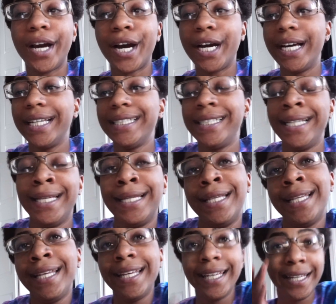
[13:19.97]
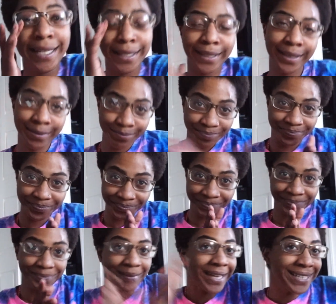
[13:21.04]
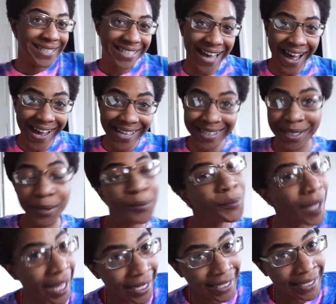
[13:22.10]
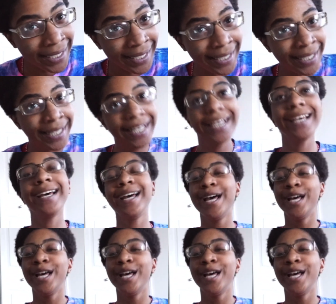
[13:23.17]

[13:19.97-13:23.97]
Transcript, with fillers: are attending Tot's wedding.